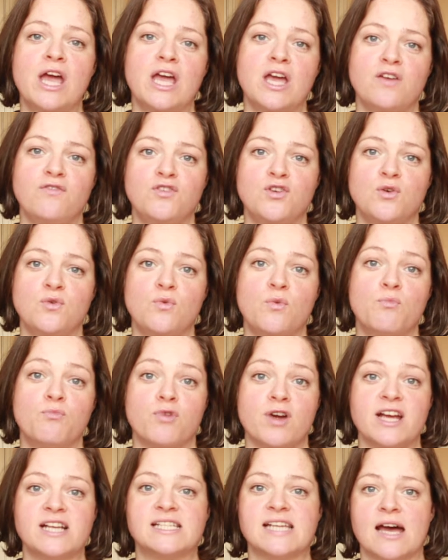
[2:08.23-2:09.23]
If you
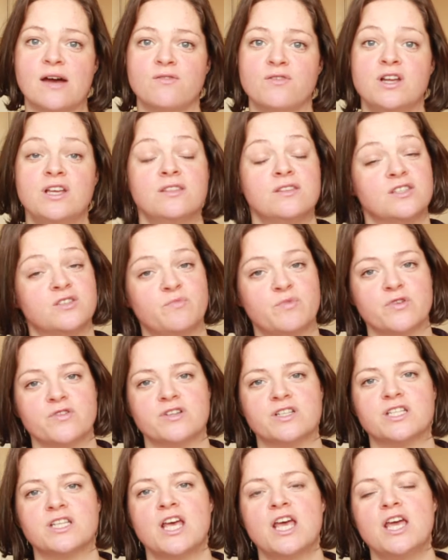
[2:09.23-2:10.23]
break down the
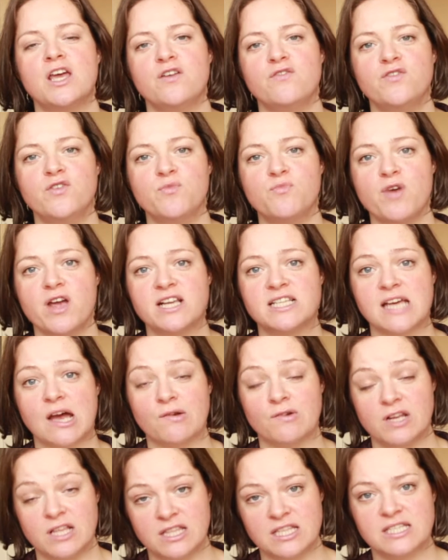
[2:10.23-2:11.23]
spirit, if you break
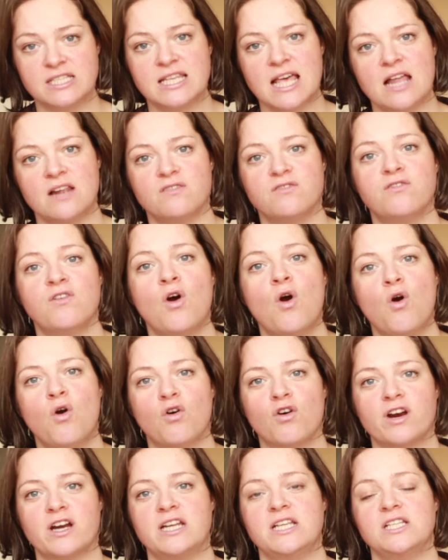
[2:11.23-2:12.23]
down the self
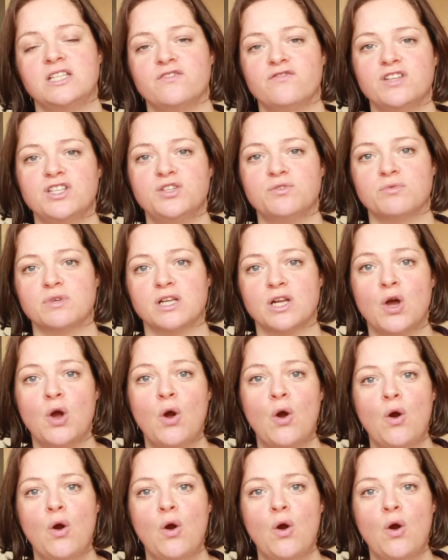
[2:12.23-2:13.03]
or an individual,